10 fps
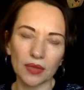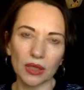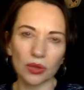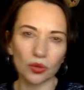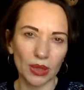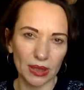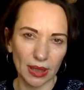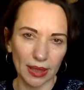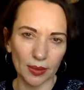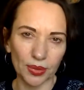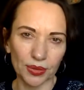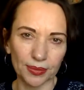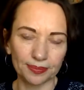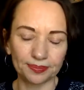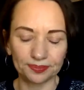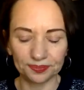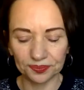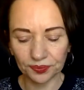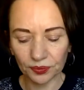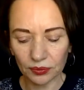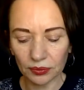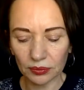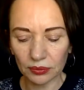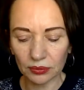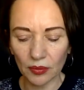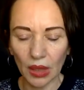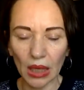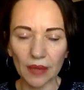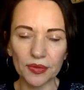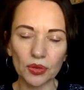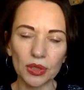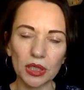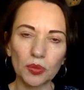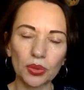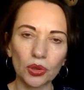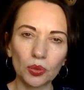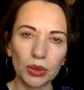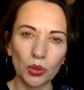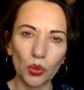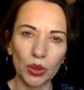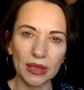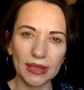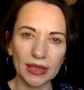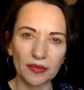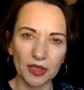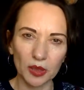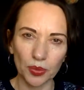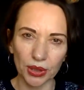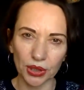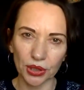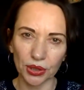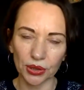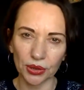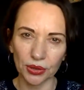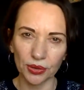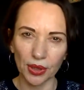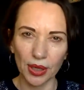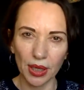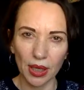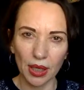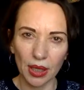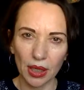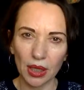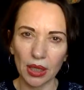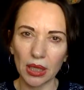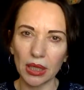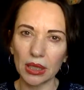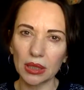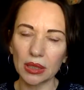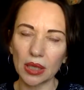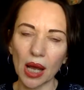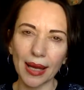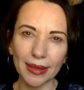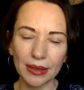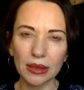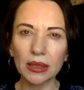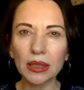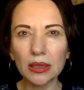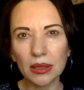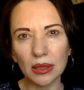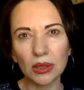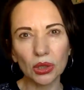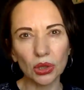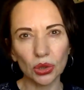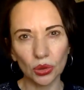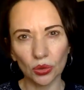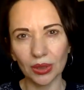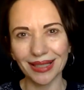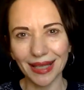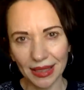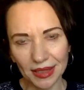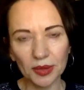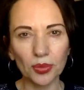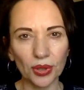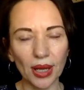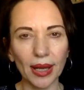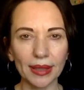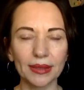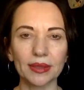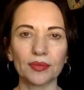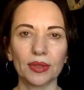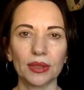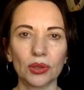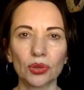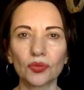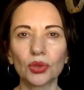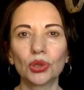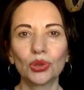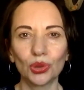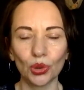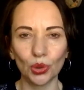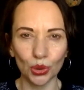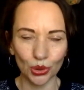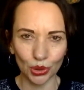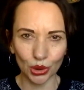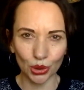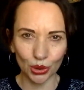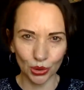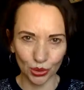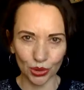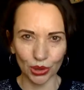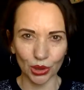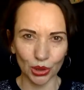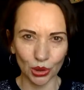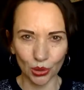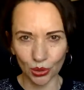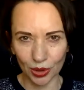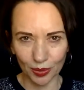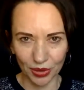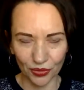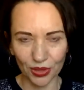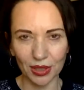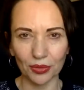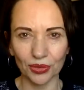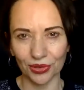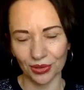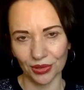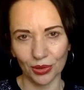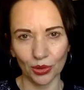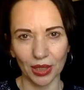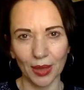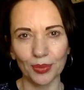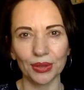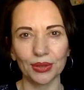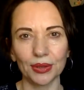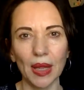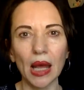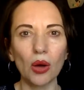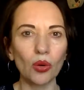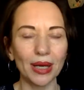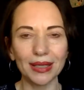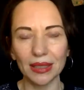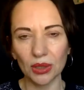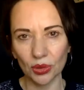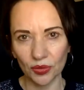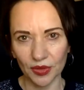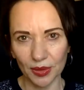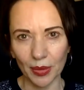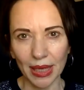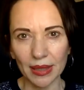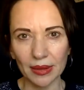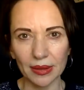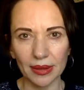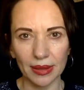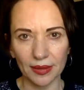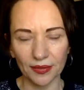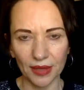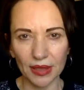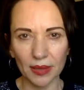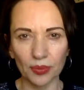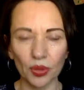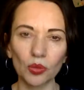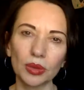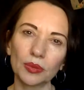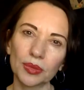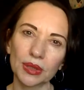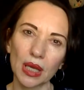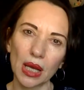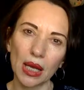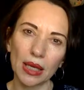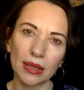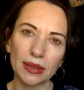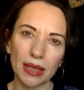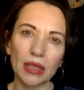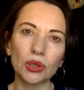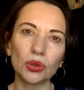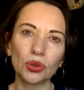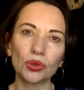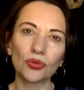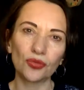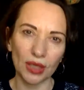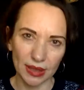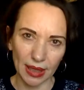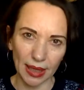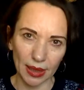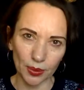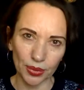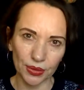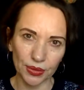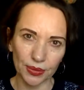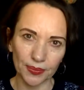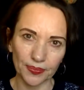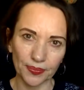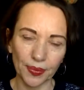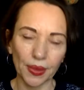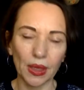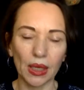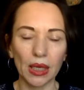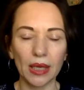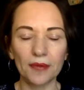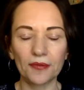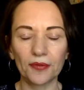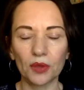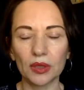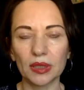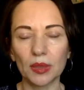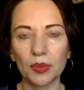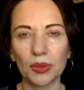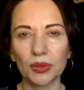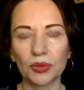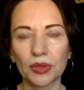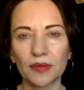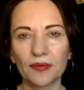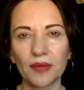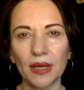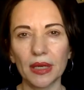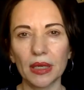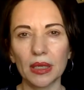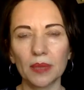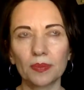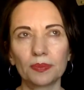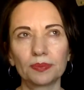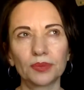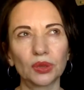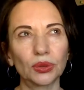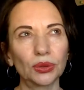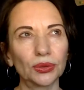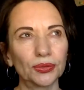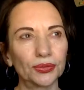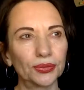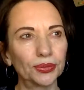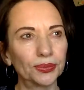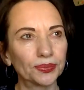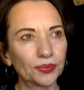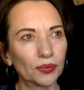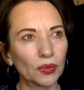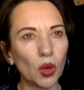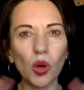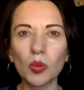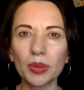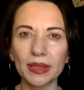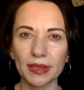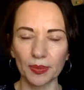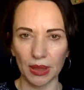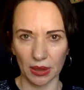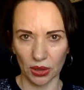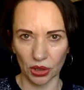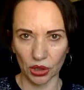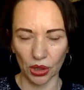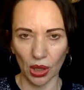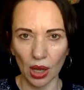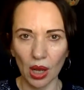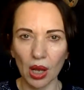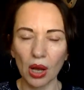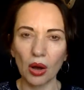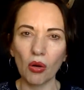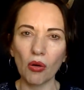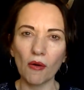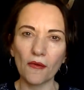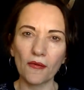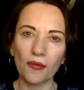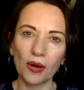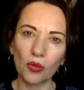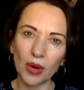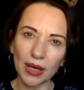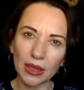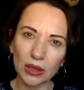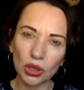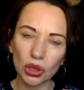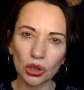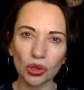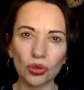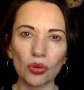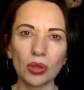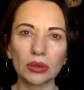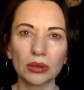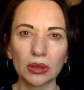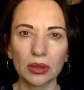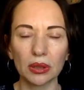we can do mother ellipse. If there is any problem with self-expression, in acting in the external, acting proactively to what you know you need to do in the external, but for some reason it's not happening, or any issues with males, any father problems, then you do father ellipse. If, for example, there is a very sort of complex mixture of quite strong